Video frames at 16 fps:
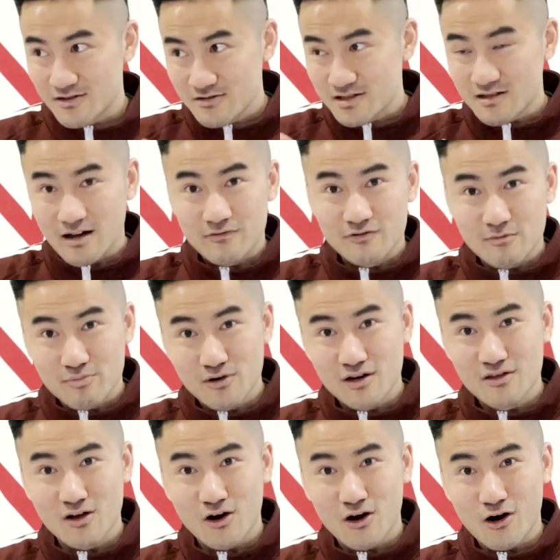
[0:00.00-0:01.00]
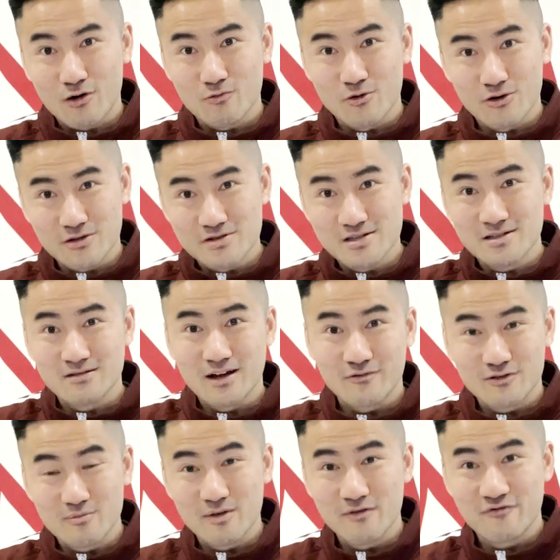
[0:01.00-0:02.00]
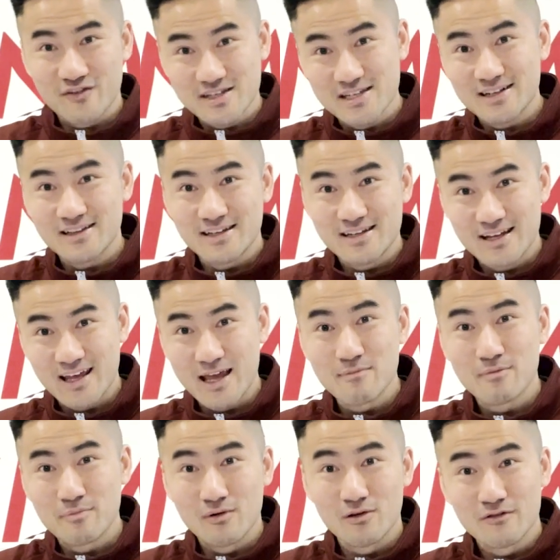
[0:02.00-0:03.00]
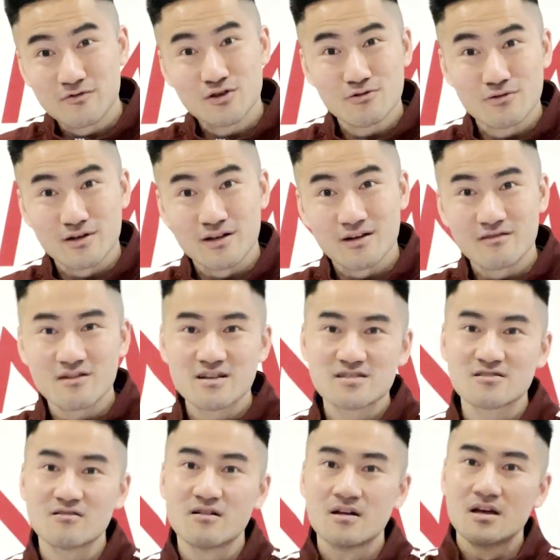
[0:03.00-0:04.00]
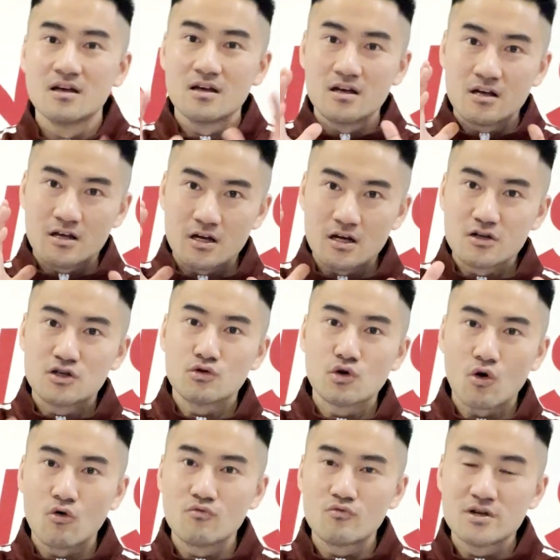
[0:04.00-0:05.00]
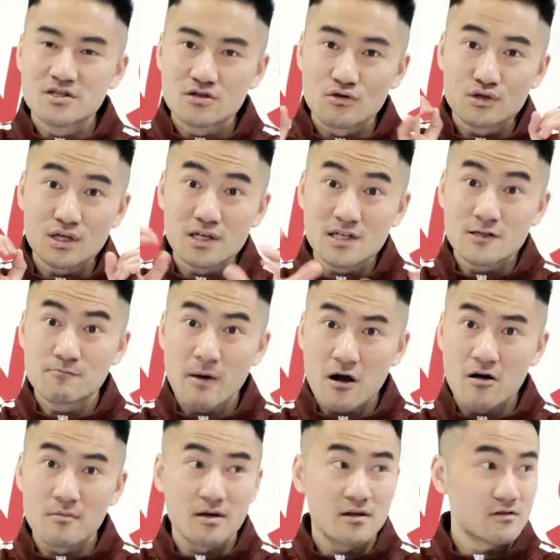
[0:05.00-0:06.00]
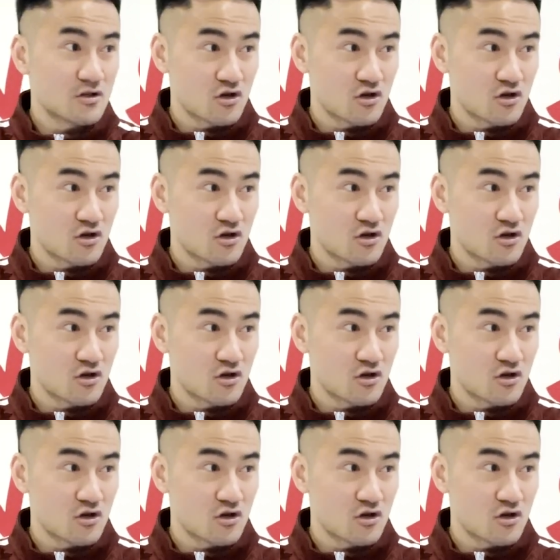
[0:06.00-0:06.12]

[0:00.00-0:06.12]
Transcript: You still have to put in the hard work. You still have to be physically capable of doing it, right? So you got to do your own research and experiment.